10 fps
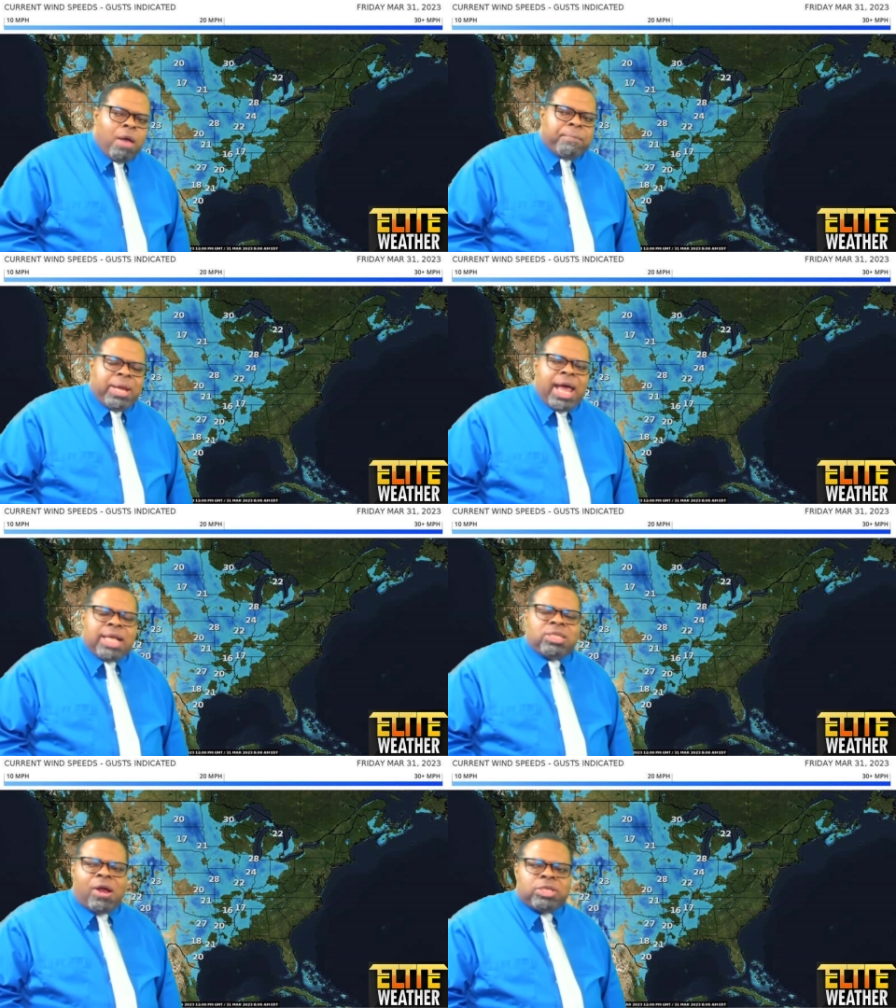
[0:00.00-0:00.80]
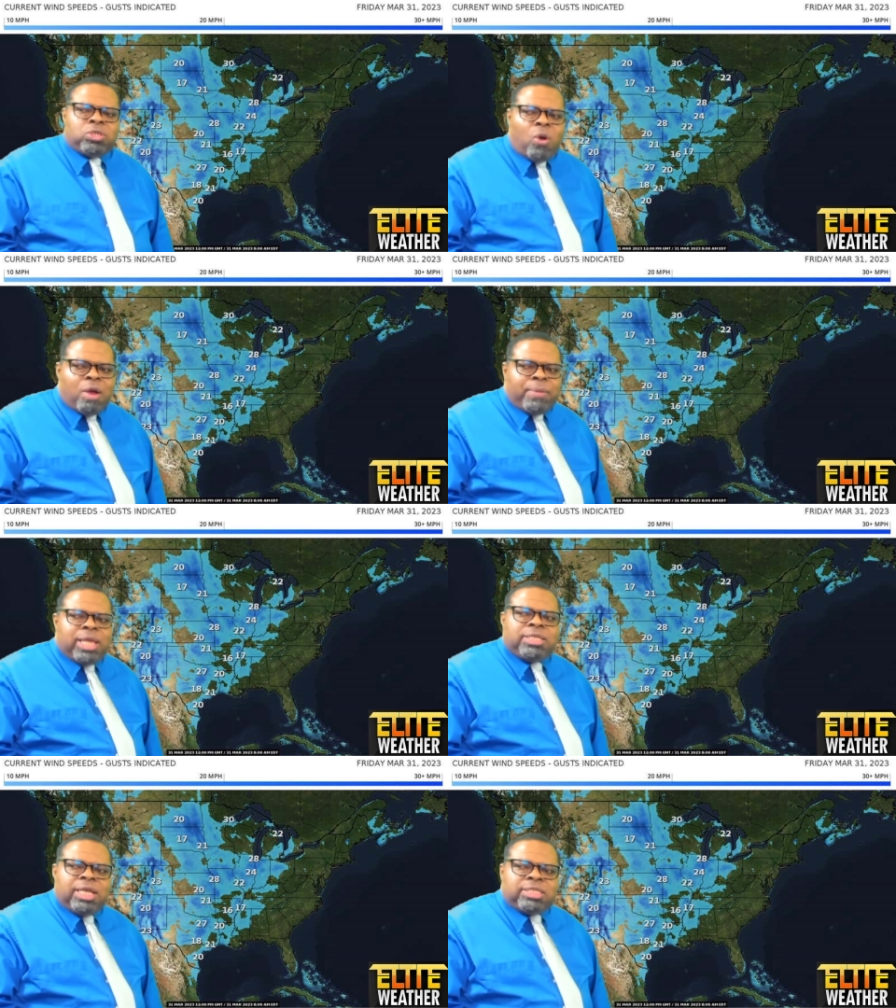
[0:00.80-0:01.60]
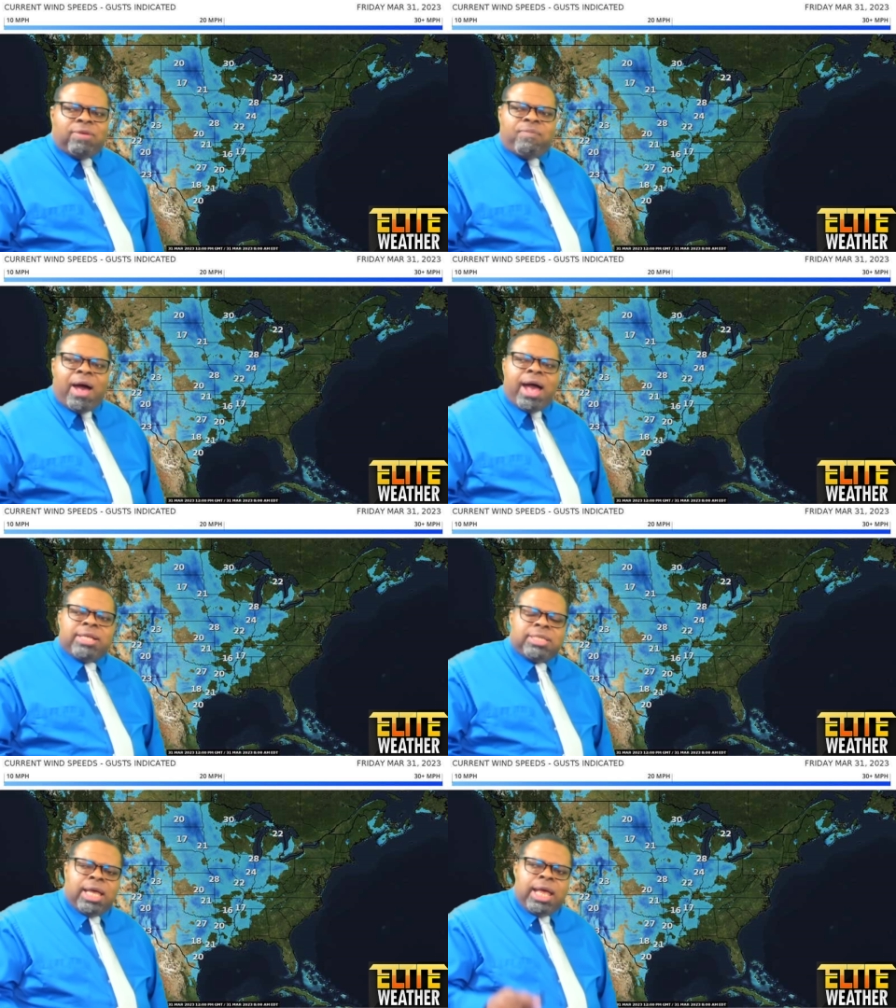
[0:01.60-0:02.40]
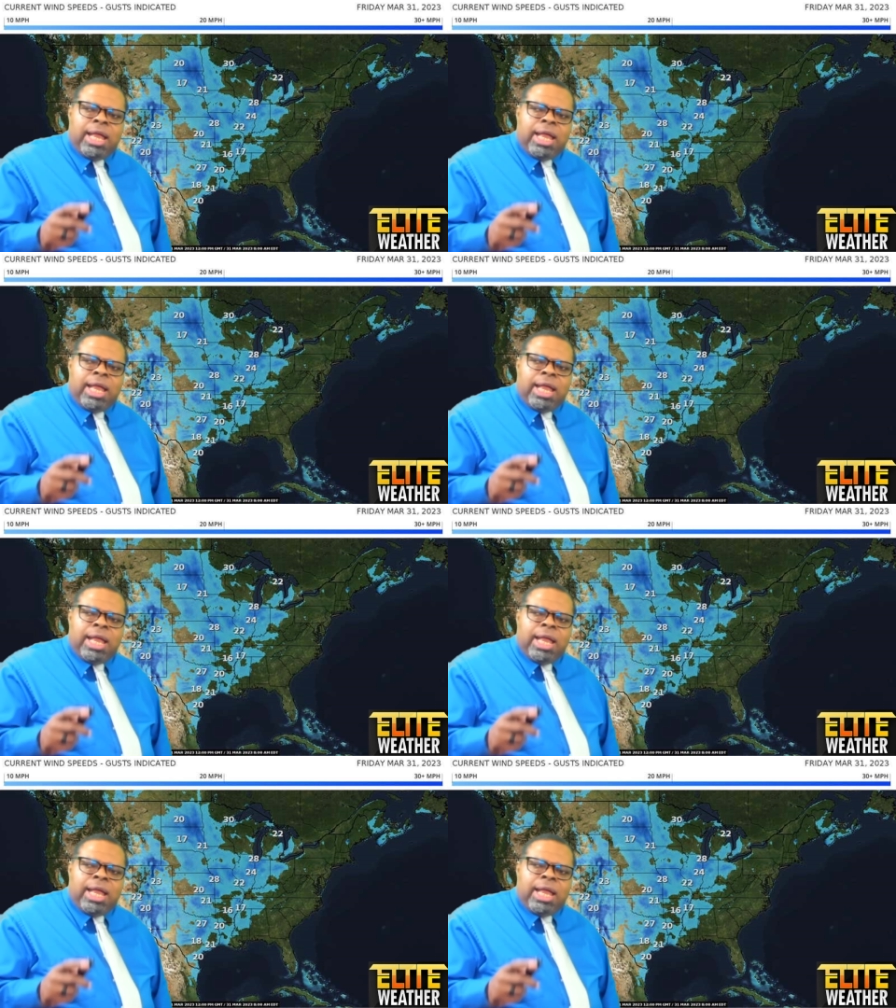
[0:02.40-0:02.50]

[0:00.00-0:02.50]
But as our storm intensifies